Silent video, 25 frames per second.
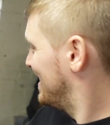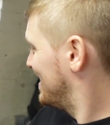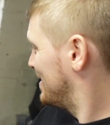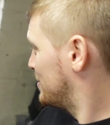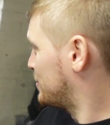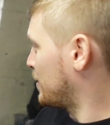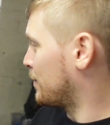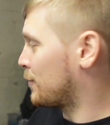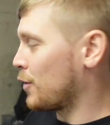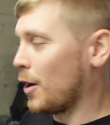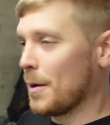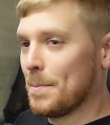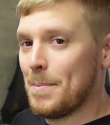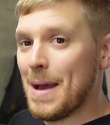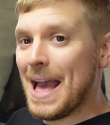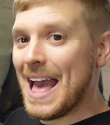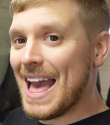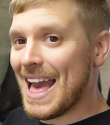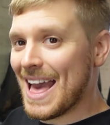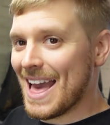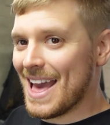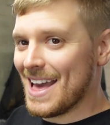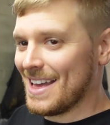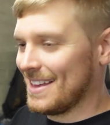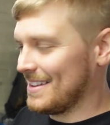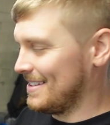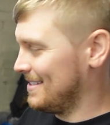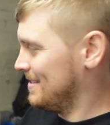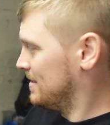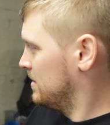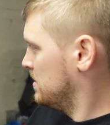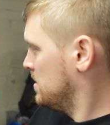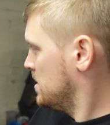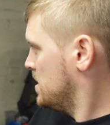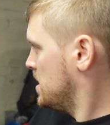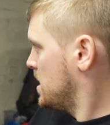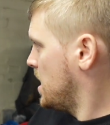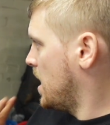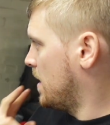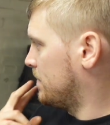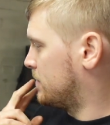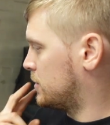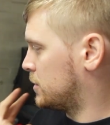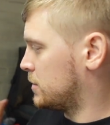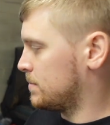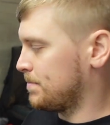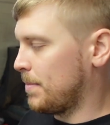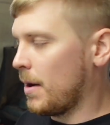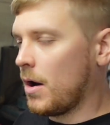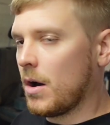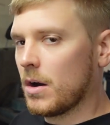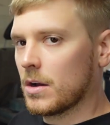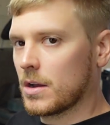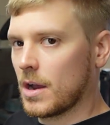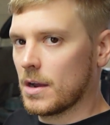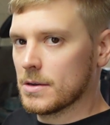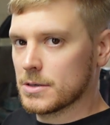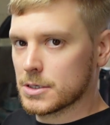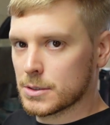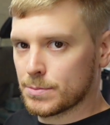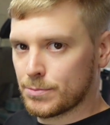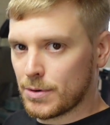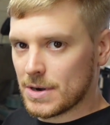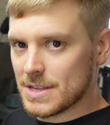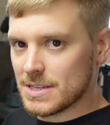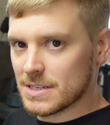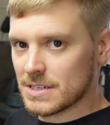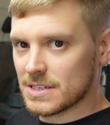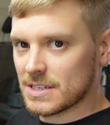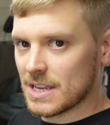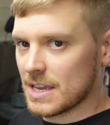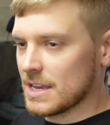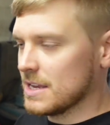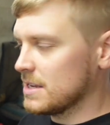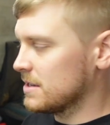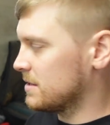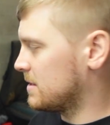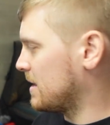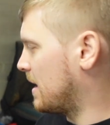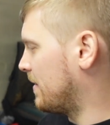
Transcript: So I've got a pair of Sparco Sprint seats.